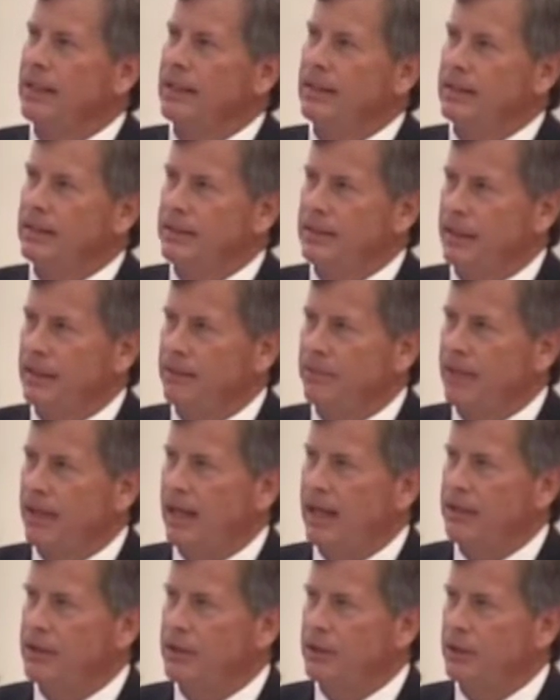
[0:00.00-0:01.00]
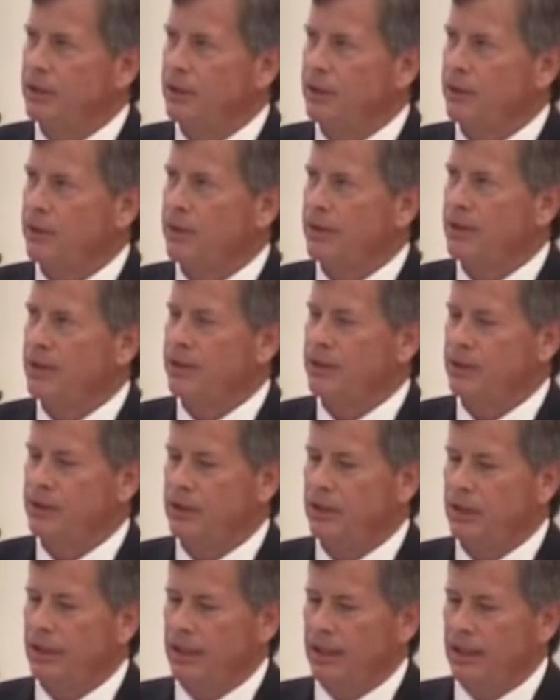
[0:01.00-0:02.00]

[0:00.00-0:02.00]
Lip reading: incentivize, encourage